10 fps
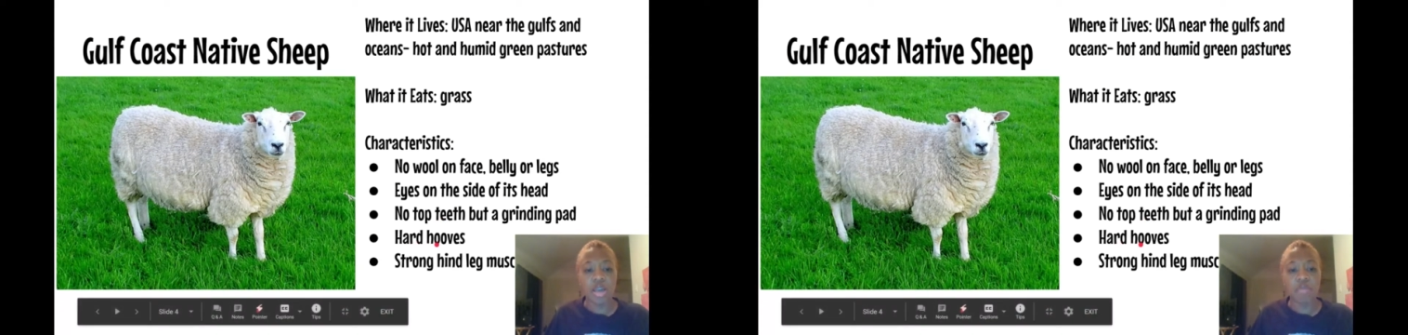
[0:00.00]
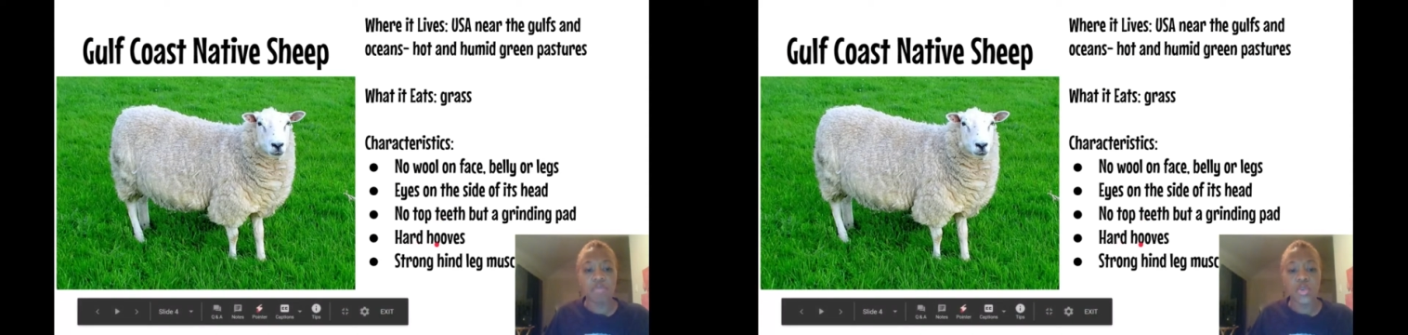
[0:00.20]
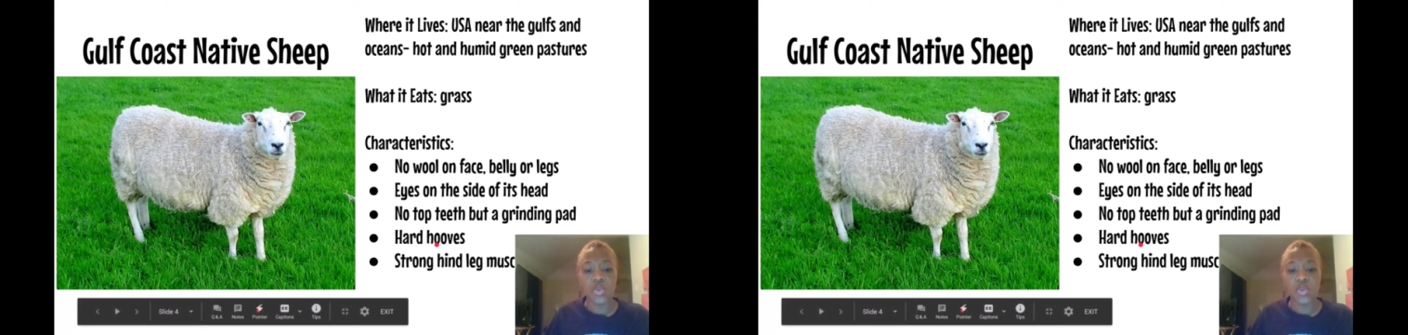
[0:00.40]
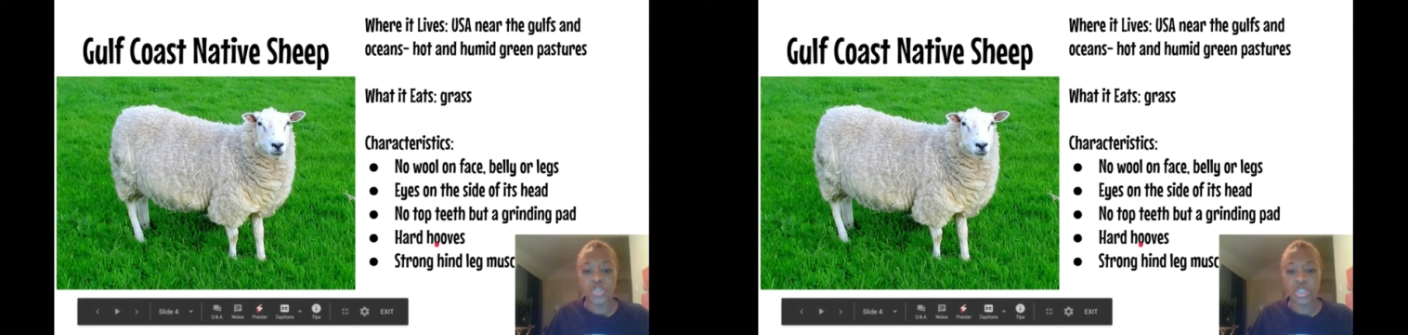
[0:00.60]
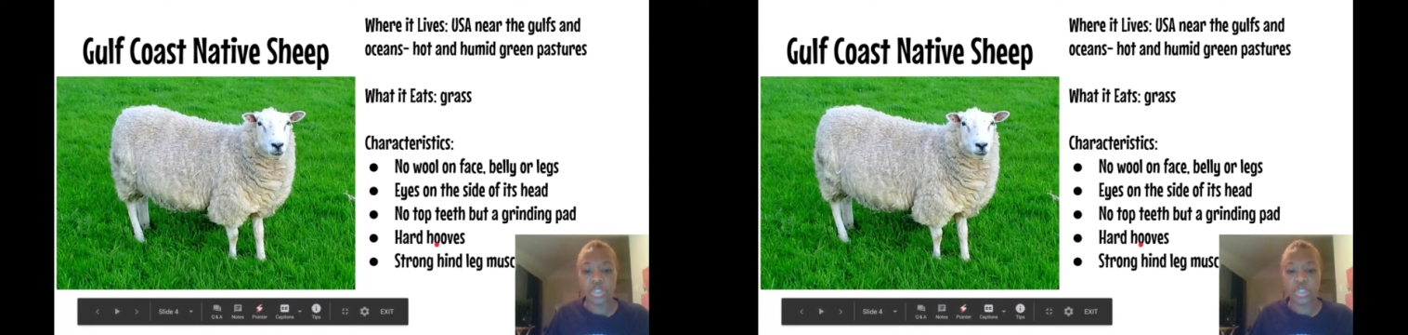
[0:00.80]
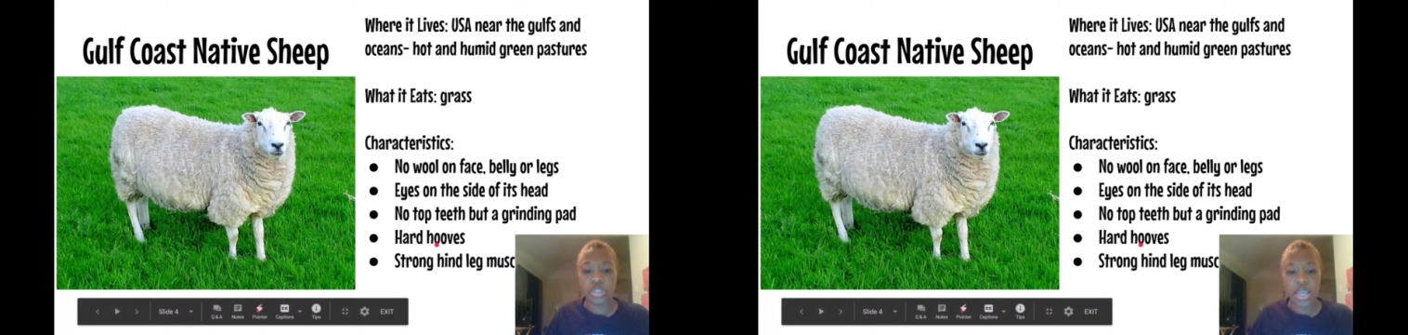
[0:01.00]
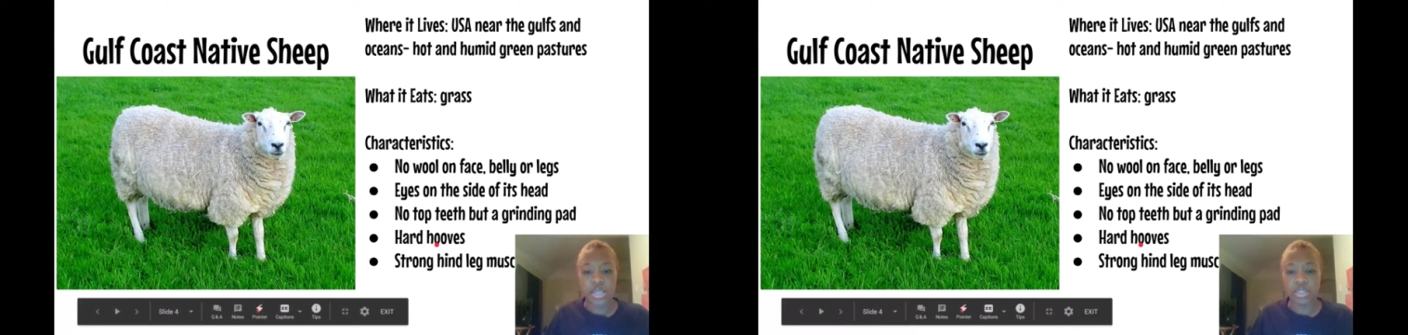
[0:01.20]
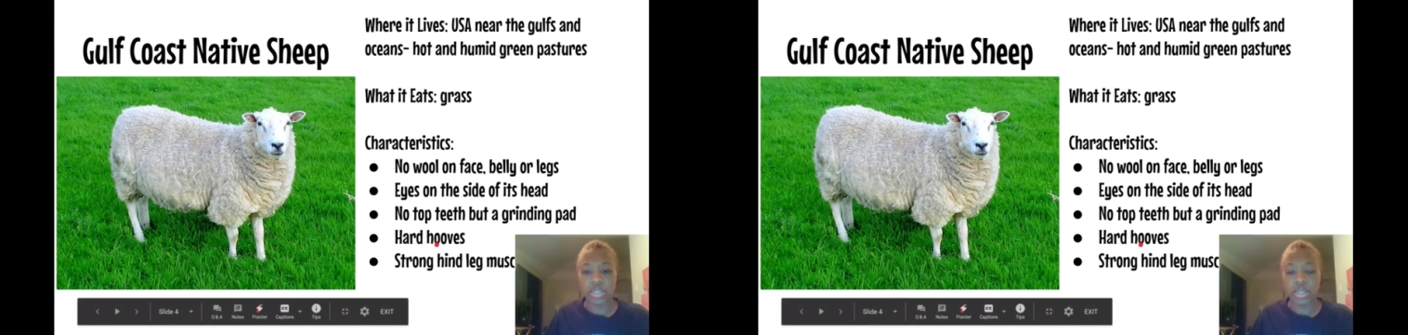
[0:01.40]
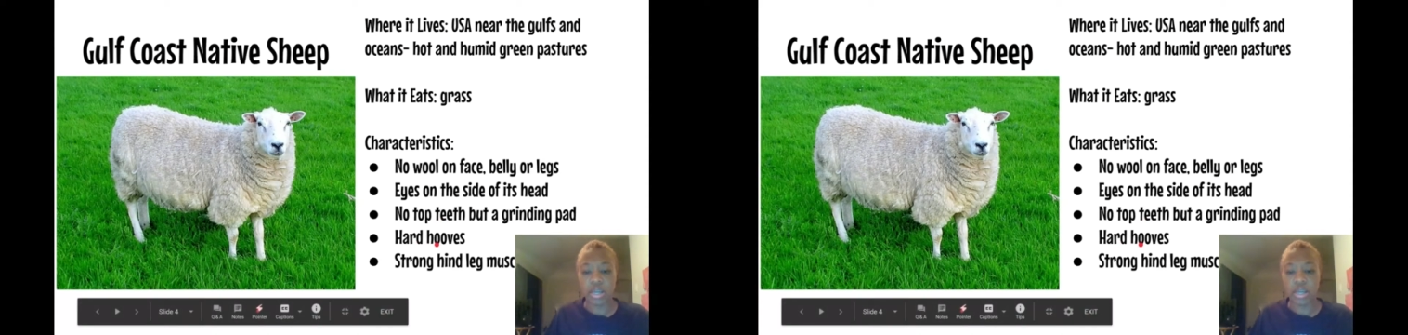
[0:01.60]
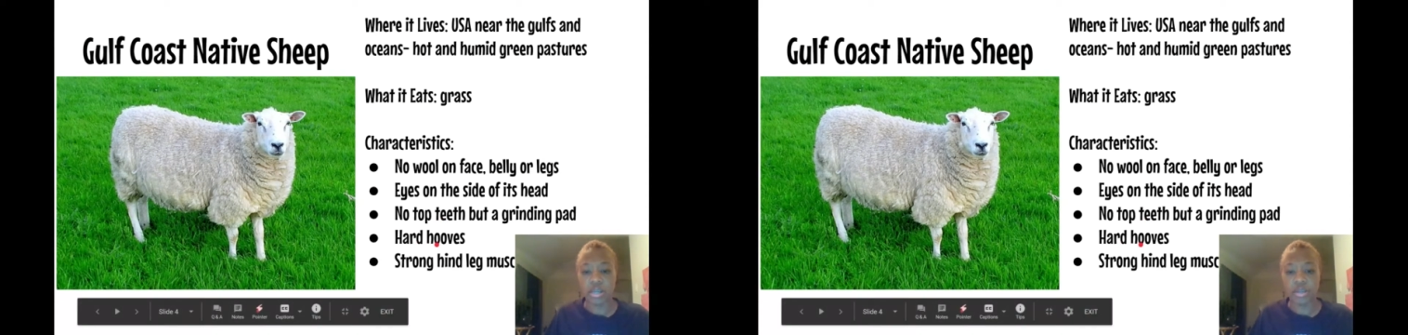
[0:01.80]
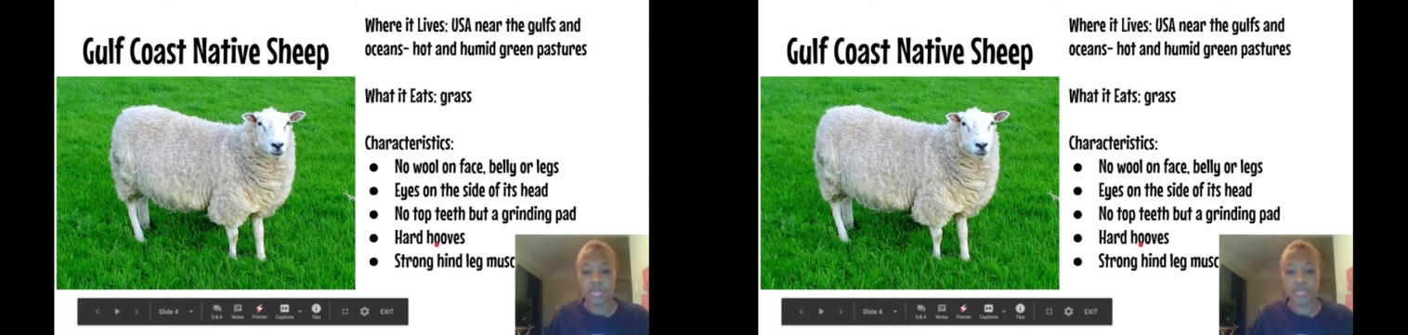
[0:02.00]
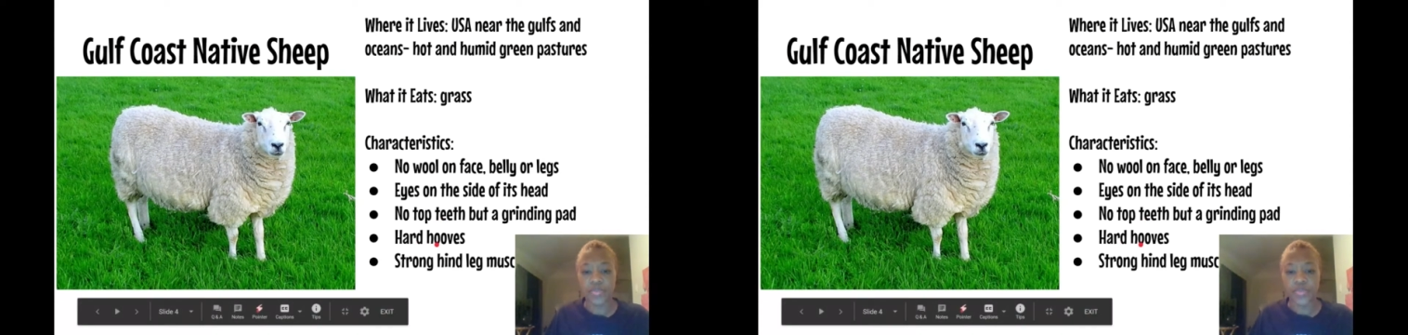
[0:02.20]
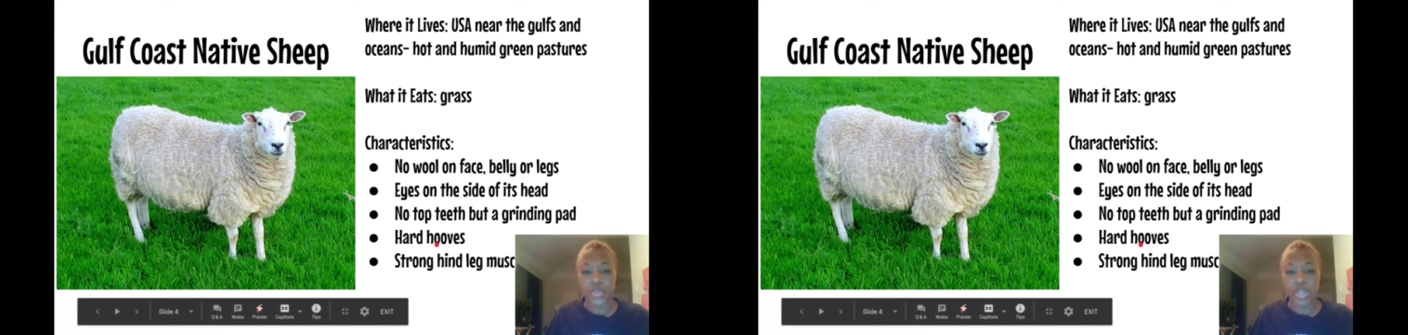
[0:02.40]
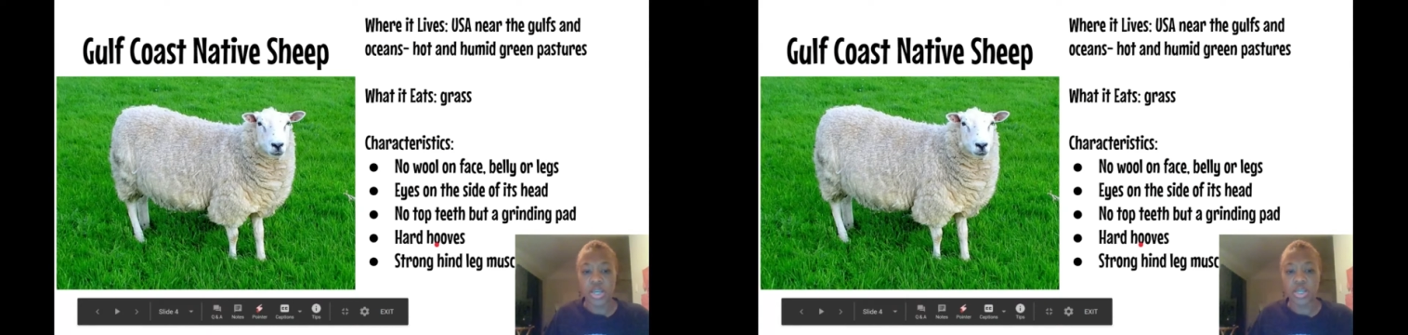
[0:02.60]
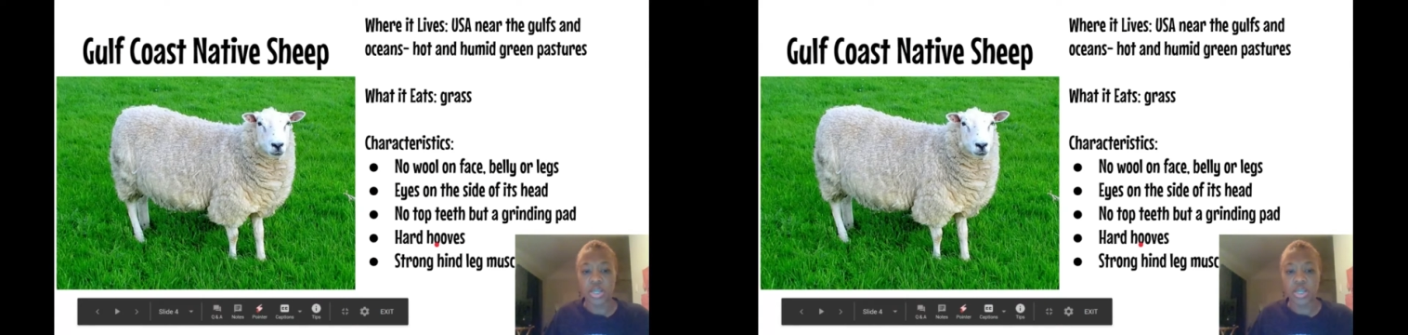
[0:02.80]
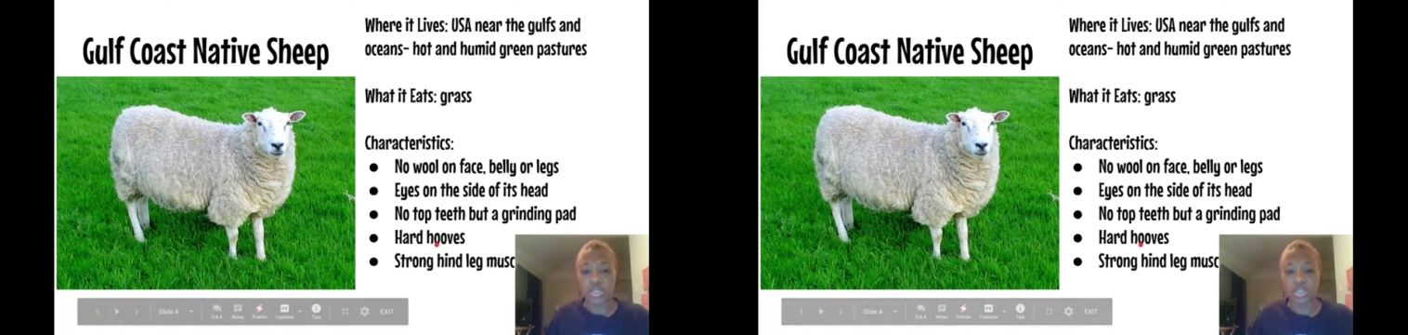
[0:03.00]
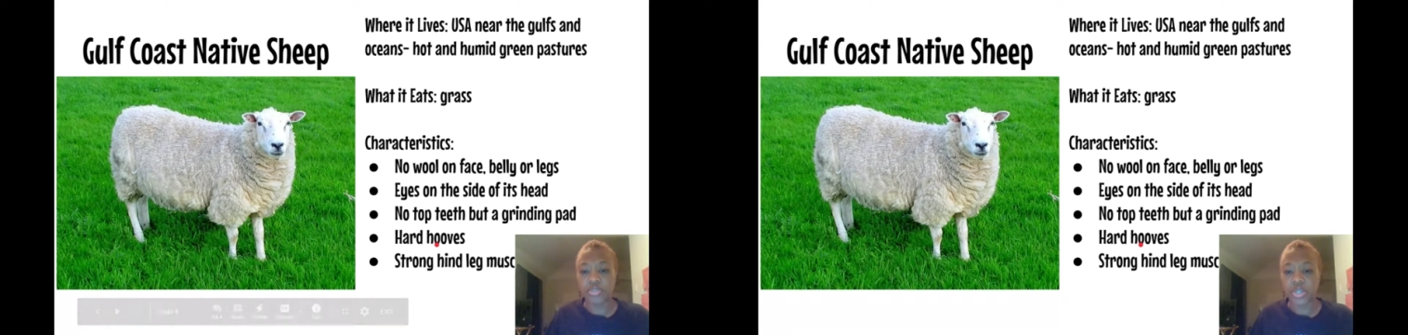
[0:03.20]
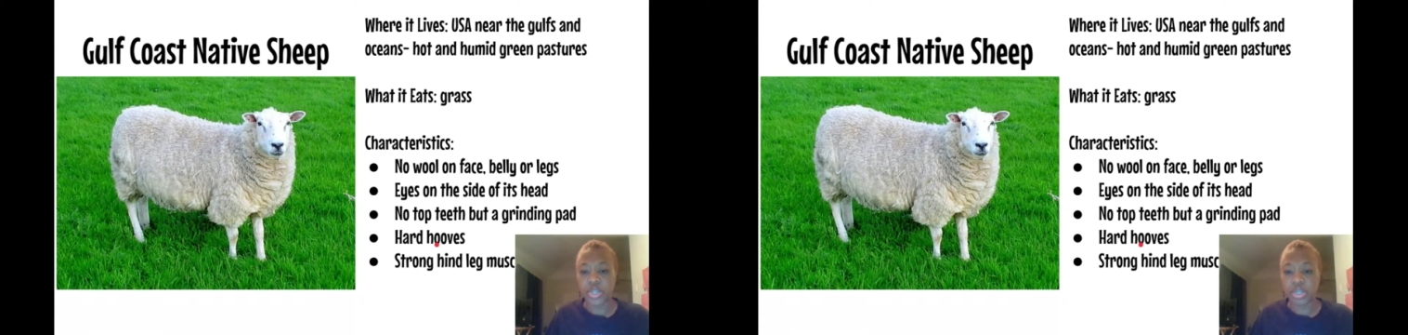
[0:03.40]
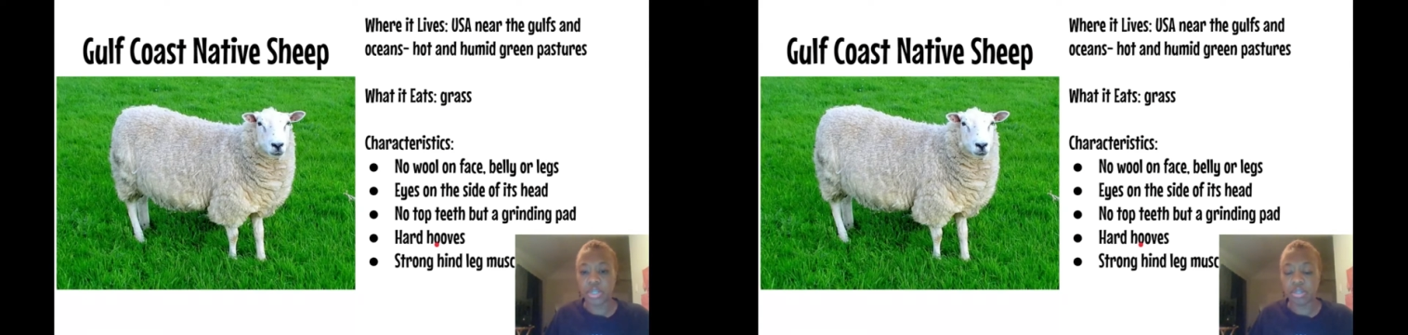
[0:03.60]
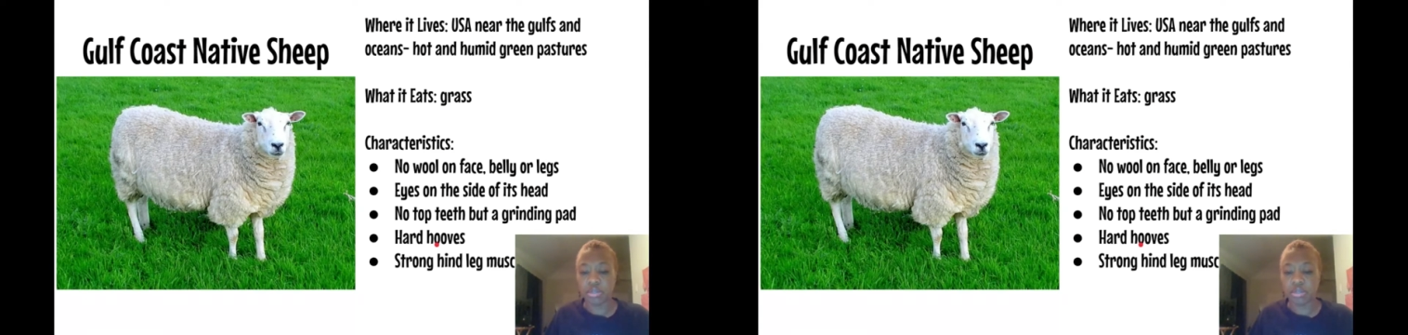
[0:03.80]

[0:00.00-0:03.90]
move and stand on different